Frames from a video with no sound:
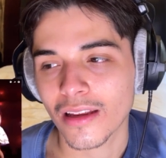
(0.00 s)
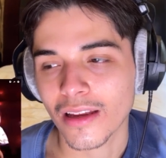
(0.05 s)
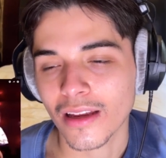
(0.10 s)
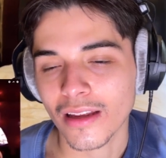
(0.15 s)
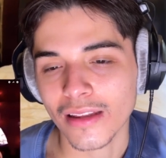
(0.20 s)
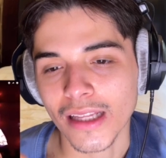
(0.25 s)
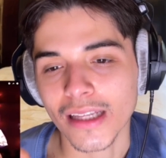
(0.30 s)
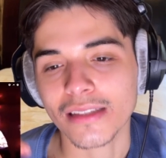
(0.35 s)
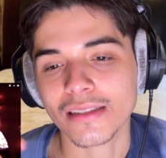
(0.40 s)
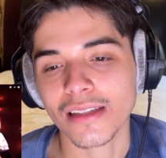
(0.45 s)

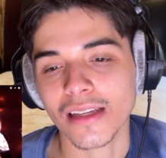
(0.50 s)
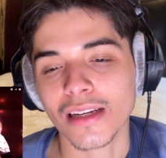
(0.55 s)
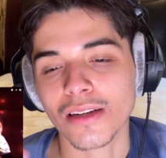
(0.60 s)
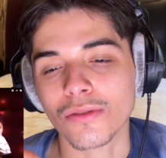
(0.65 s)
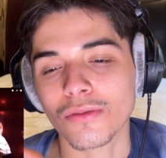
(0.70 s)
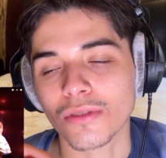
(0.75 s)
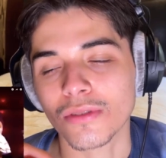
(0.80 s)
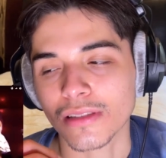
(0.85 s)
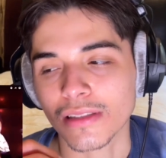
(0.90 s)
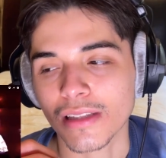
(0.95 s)
and that setting
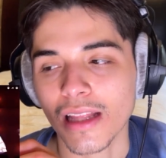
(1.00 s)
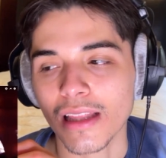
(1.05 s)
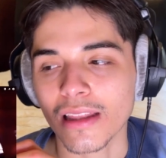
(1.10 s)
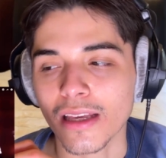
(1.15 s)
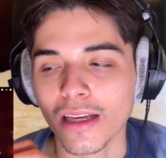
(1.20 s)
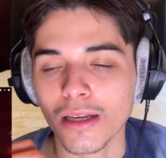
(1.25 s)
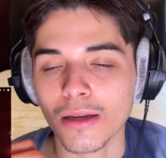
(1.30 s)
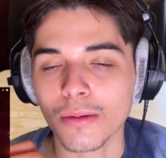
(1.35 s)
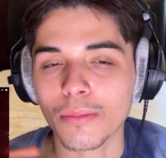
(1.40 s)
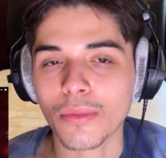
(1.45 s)
was that
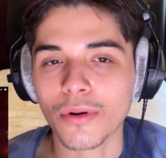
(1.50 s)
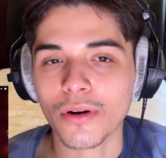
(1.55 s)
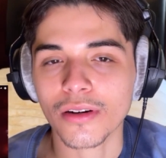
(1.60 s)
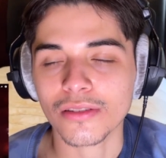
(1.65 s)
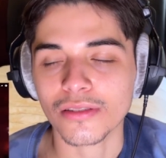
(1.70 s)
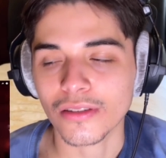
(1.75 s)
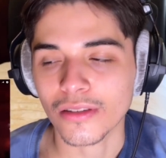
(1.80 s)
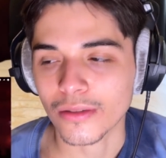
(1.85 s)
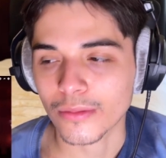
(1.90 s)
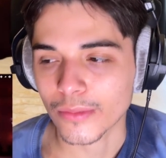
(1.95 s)
Linkin Park
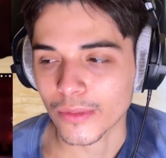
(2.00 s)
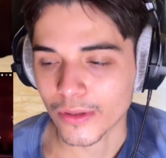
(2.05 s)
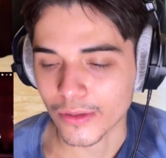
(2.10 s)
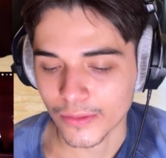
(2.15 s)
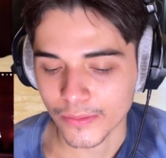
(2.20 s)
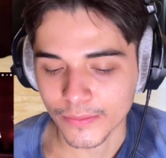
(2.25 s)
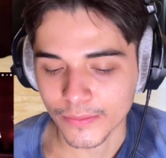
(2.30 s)
song, bro.